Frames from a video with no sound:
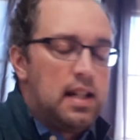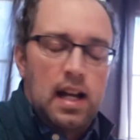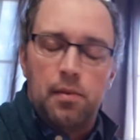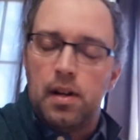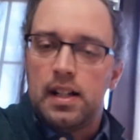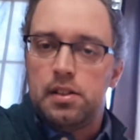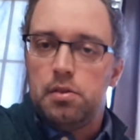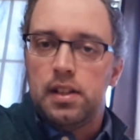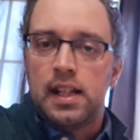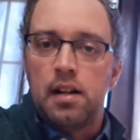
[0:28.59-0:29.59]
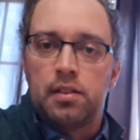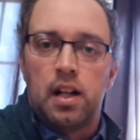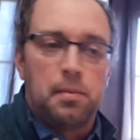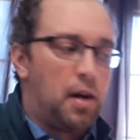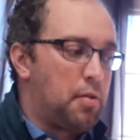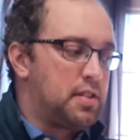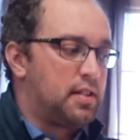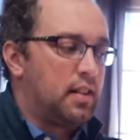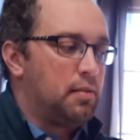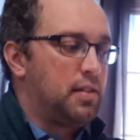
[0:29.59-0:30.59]
And when I do the count on, I'm always
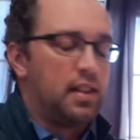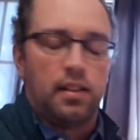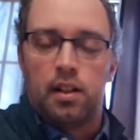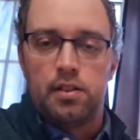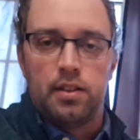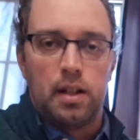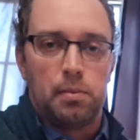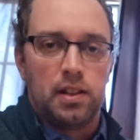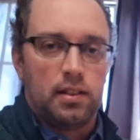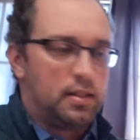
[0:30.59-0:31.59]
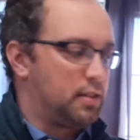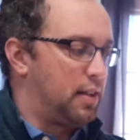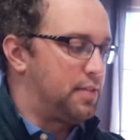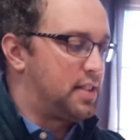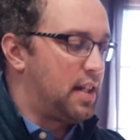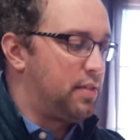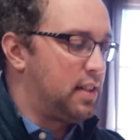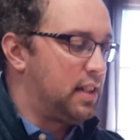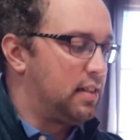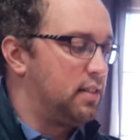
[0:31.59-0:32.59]
starting with the larger number. So I have 7
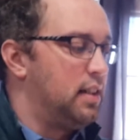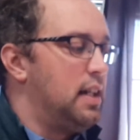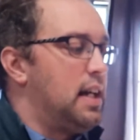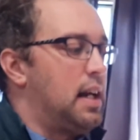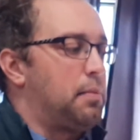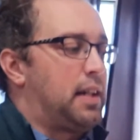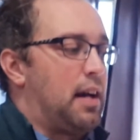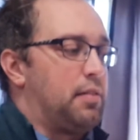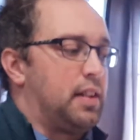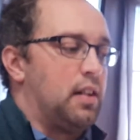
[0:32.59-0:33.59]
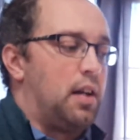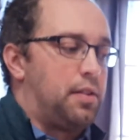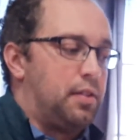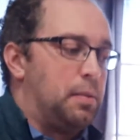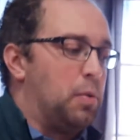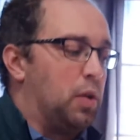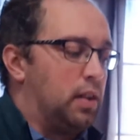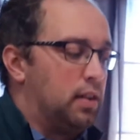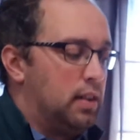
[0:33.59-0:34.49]
here, and I'm counting on 3 more.